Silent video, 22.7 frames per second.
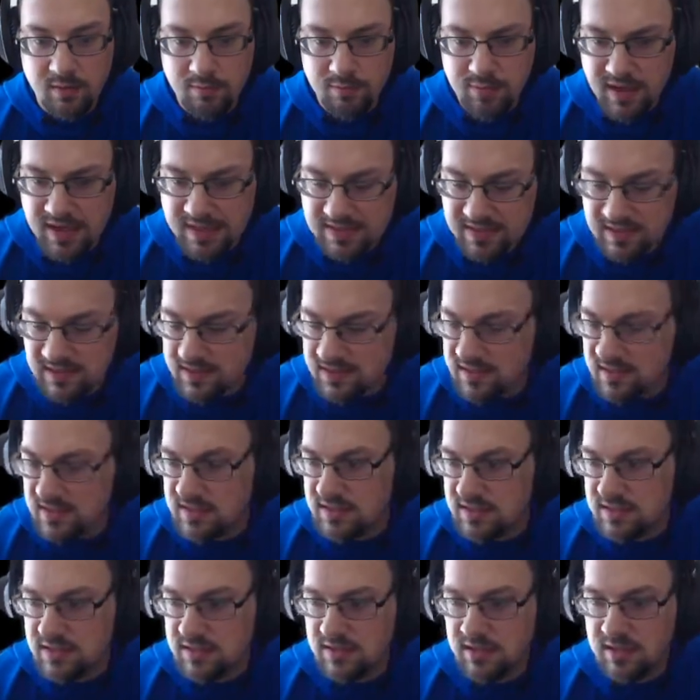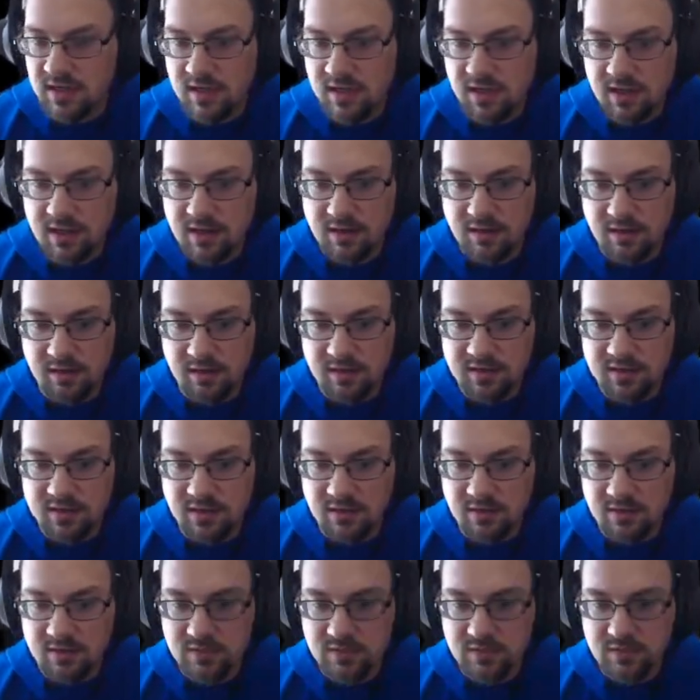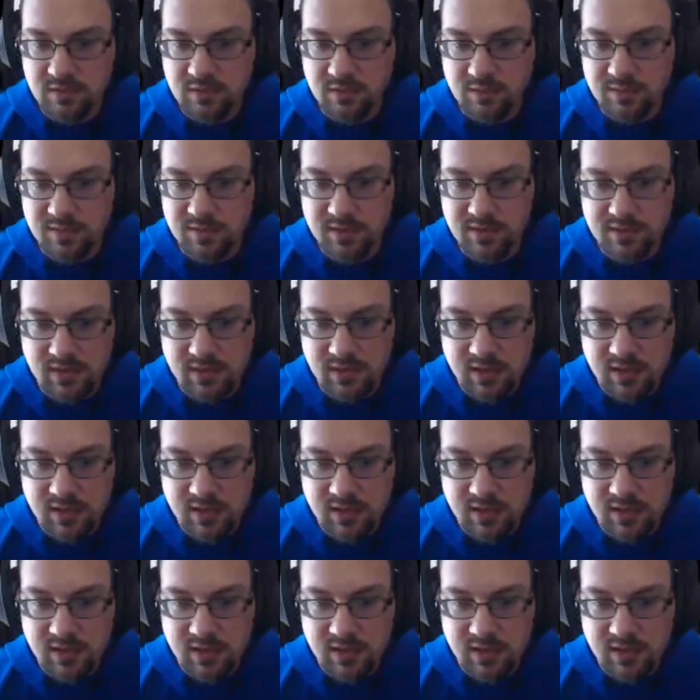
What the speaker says: Peasants and other slow troops